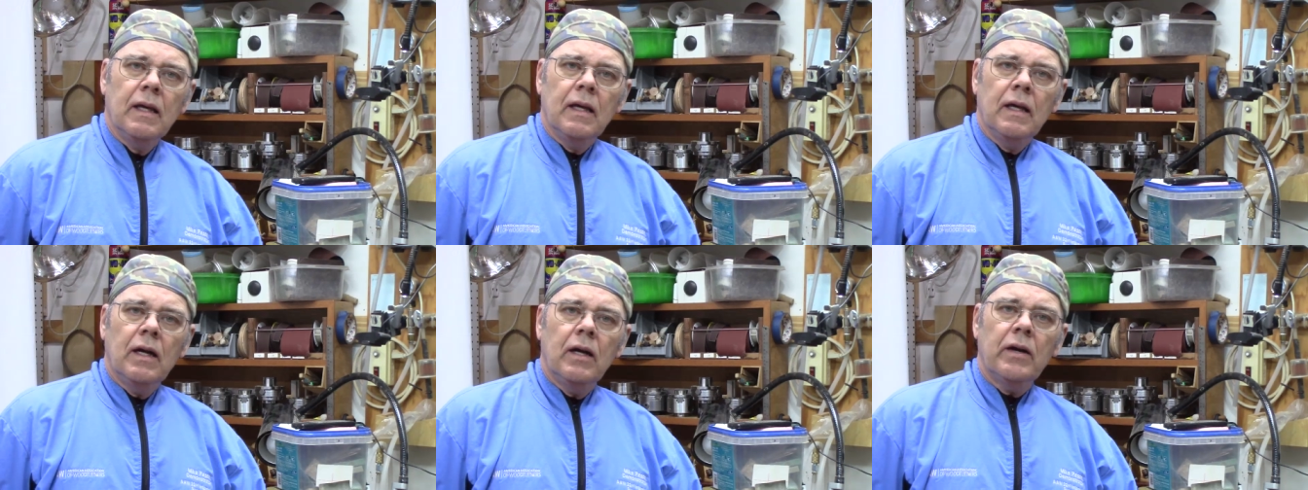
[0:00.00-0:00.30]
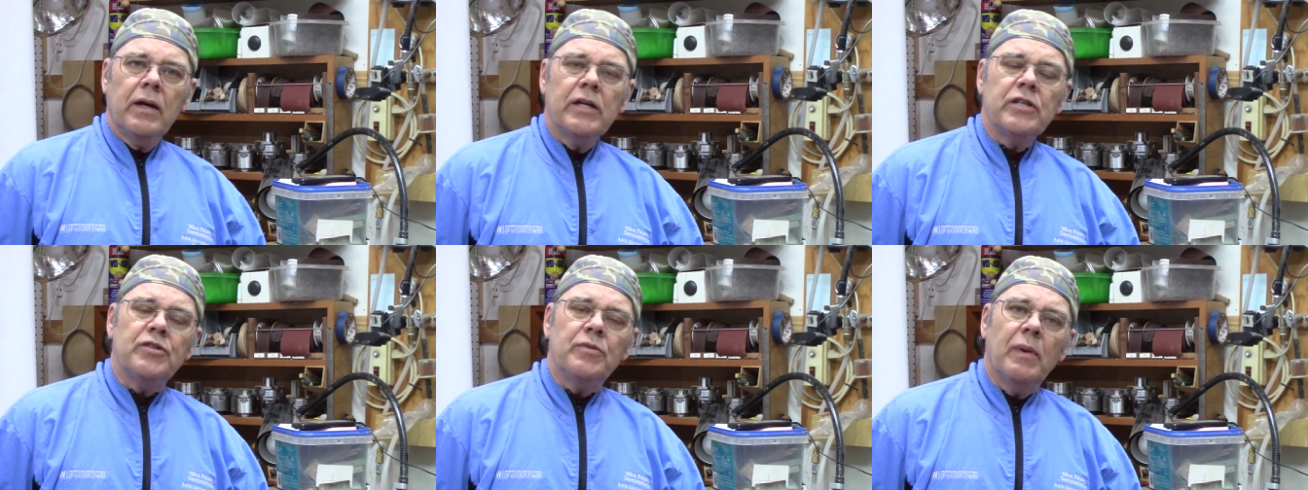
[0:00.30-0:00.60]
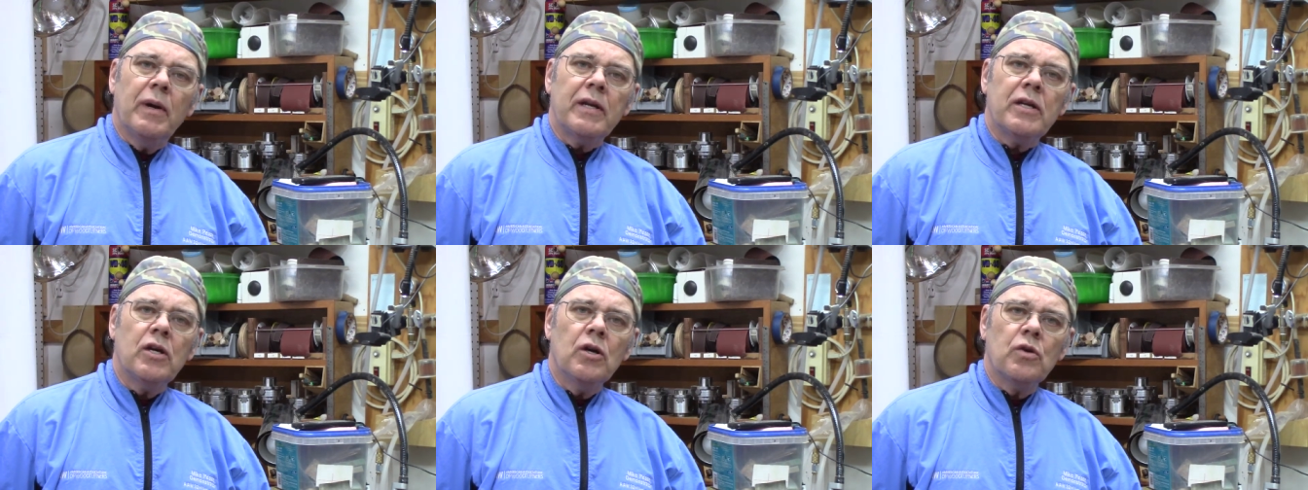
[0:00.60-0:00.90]
All right, you
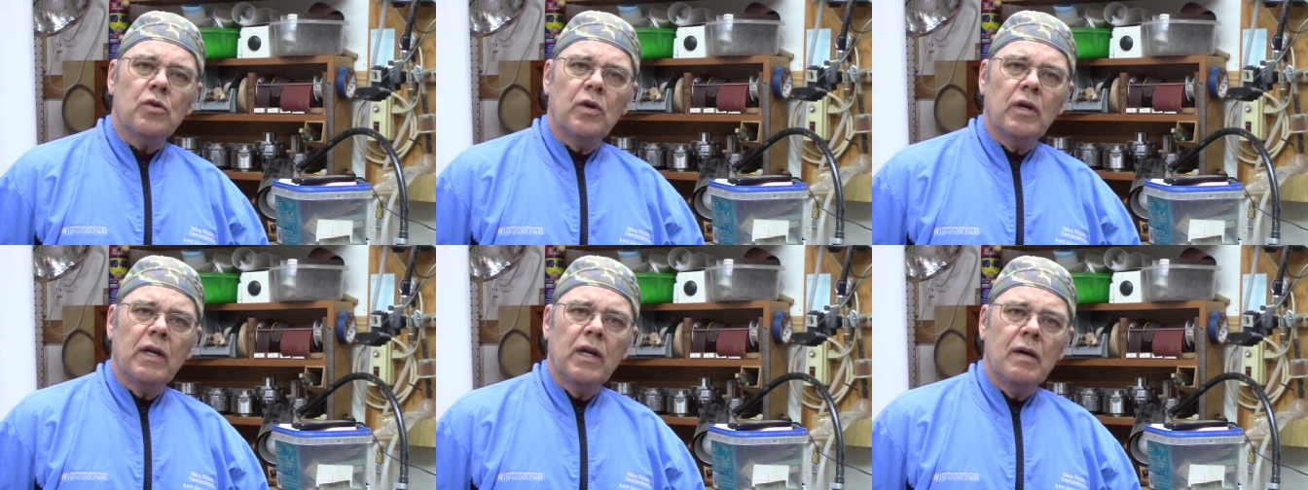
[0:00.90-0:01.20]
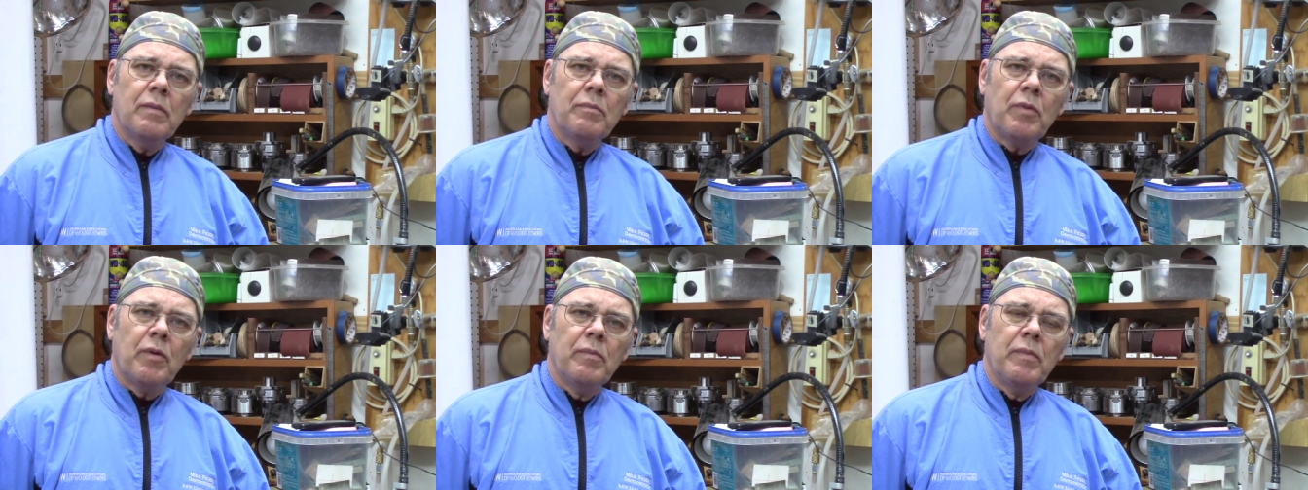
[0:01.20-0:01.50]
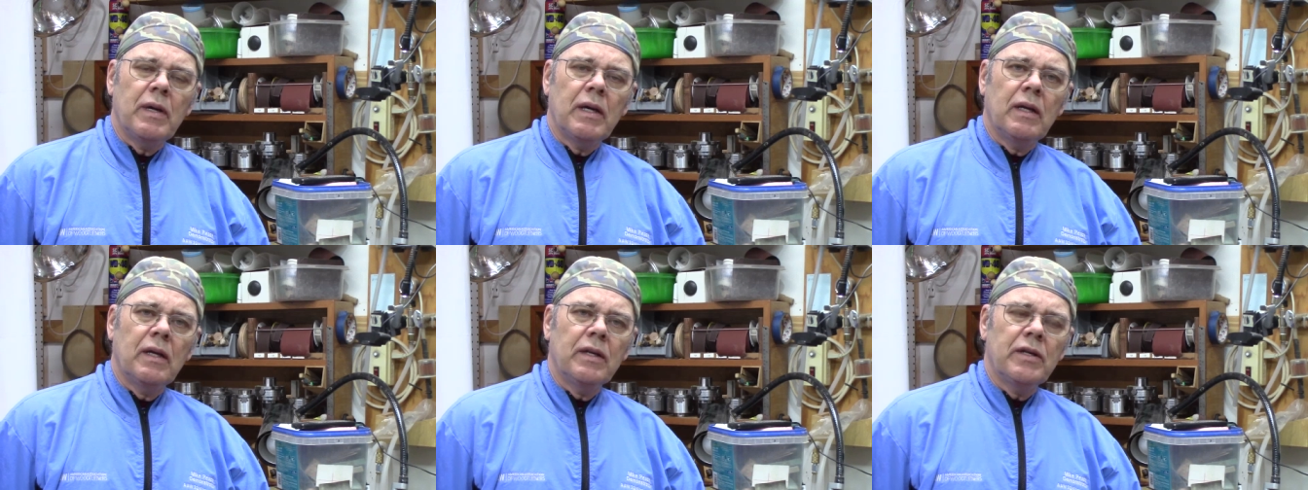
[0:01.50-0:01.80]
might go to a lumber
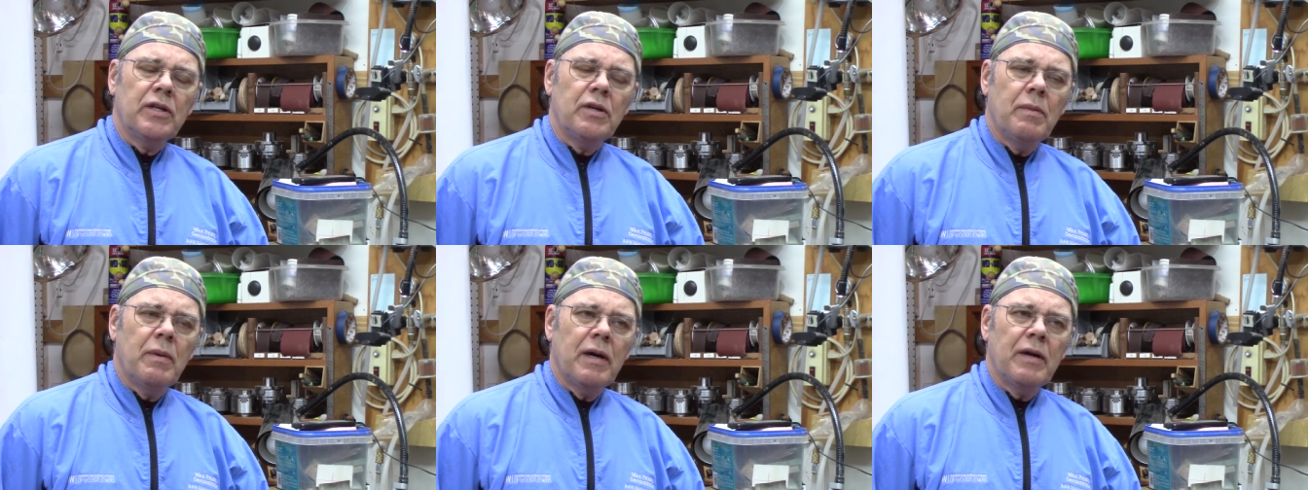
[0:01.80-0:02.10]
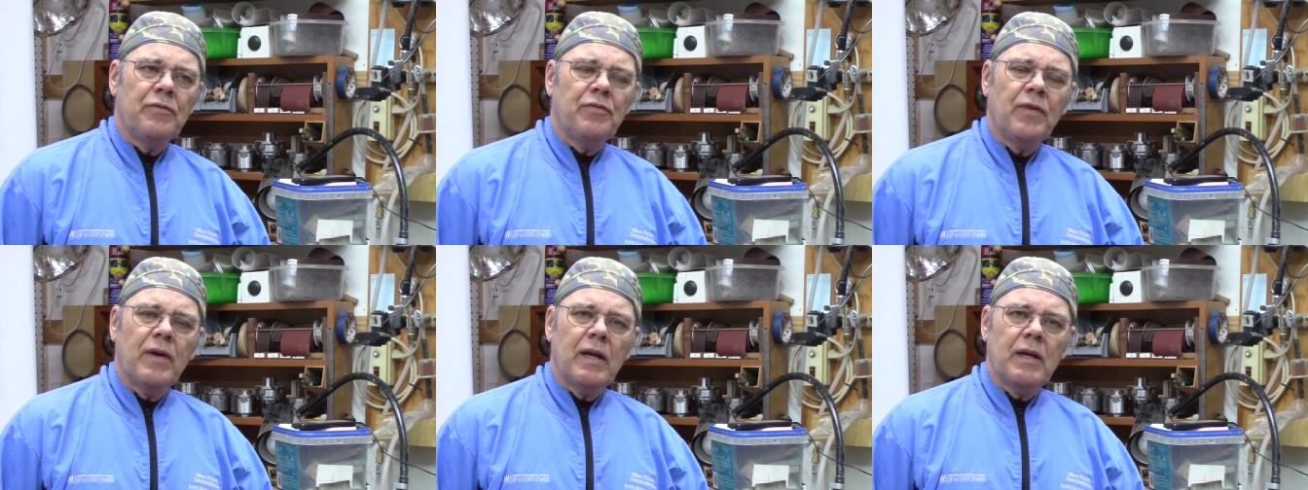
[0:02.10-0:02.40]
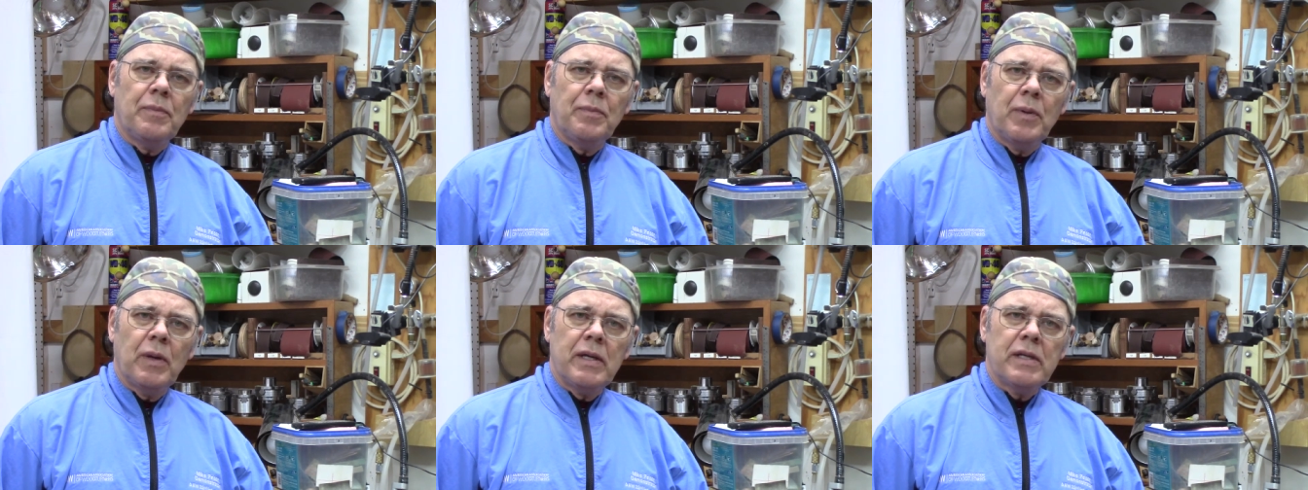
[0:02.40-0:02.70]
mill and you might find
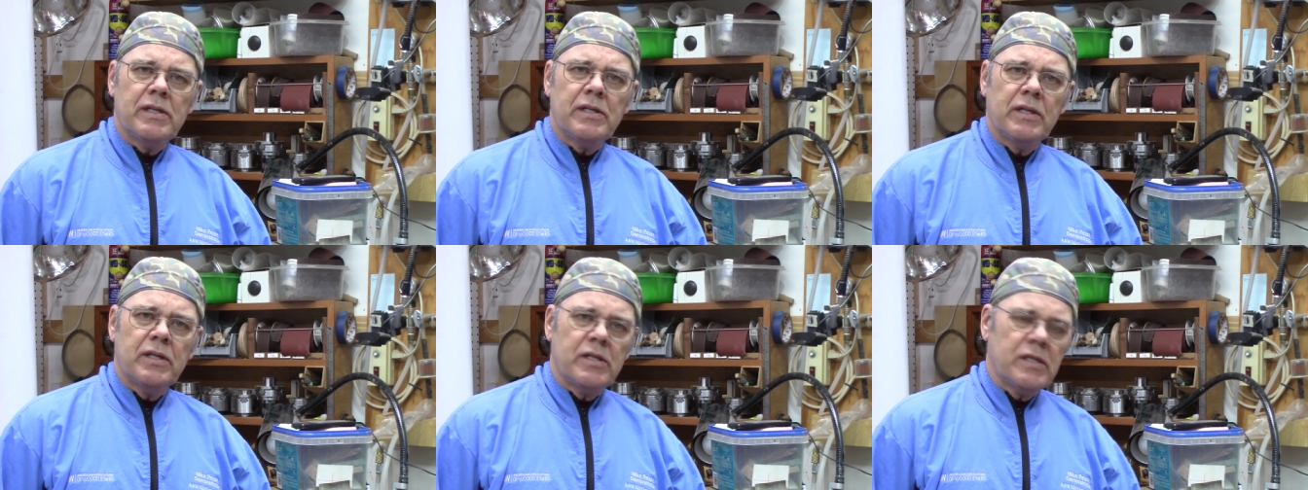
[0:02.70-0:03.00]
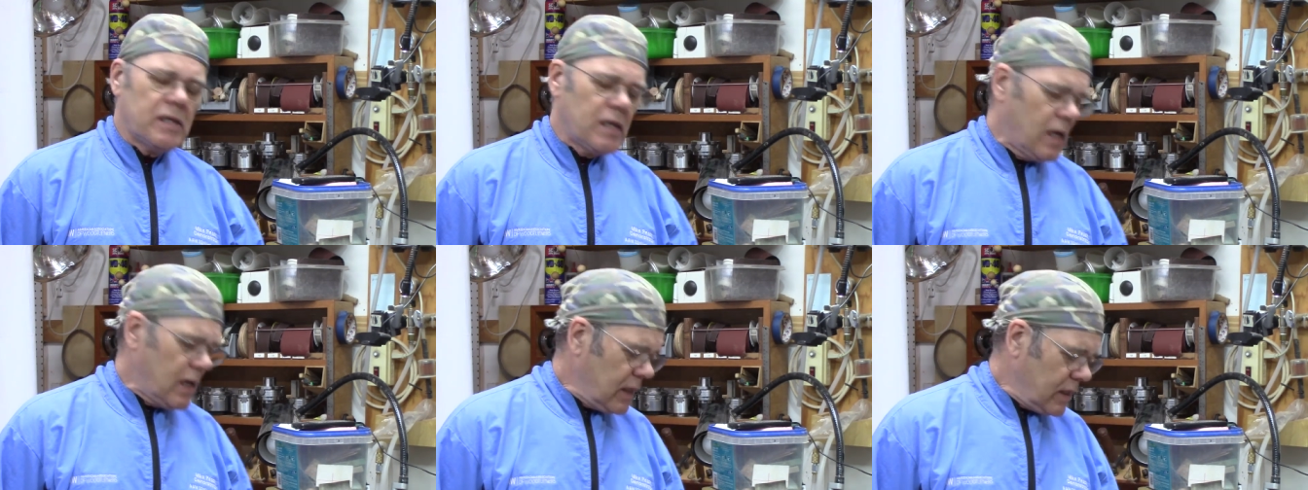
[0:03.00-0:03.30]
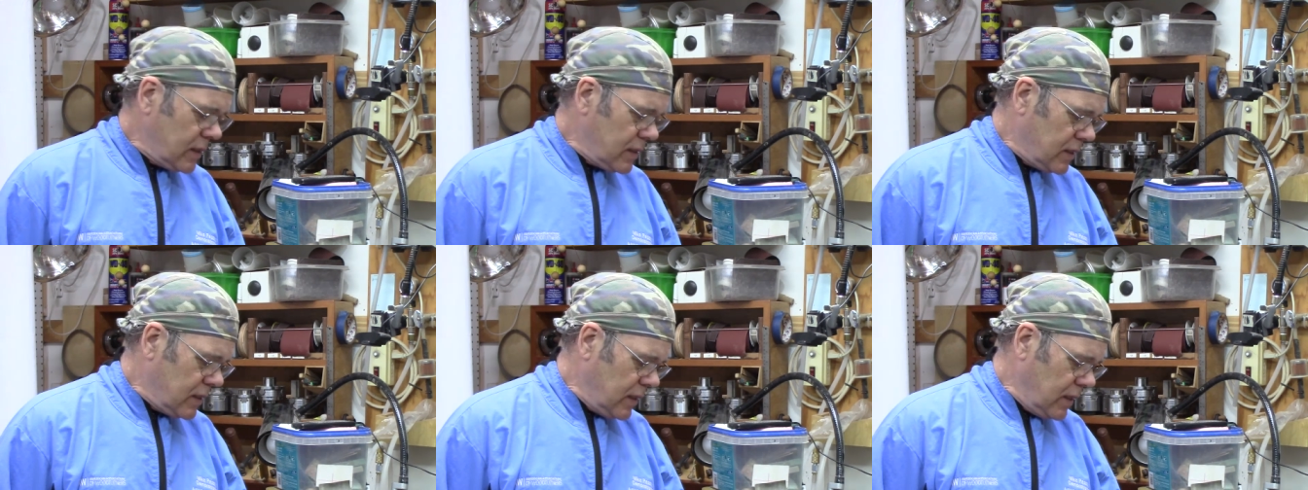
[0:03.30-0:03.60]
a place that
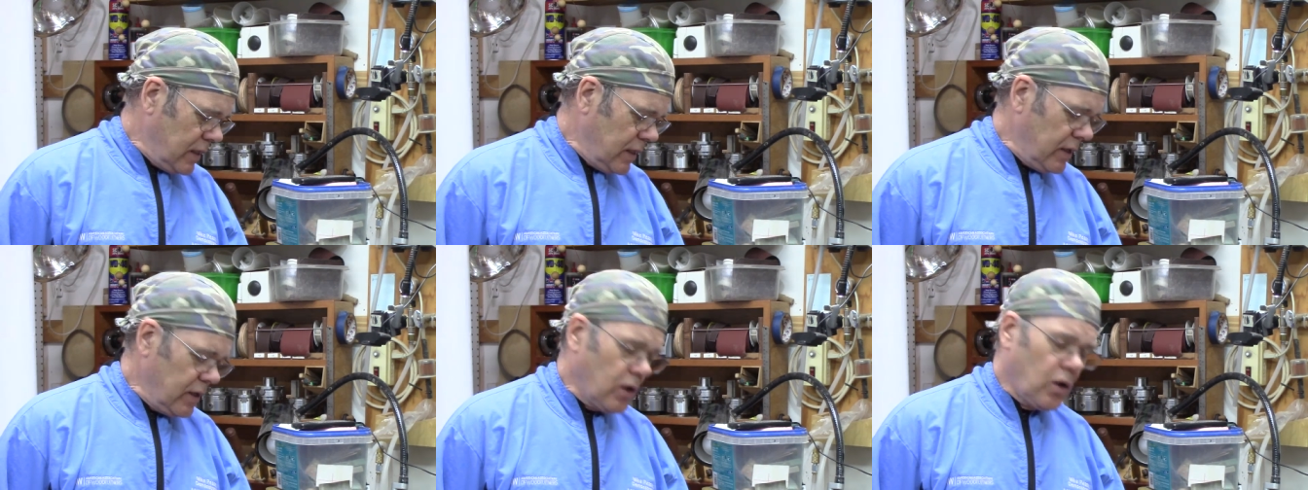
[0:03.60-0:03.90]
stocks uh,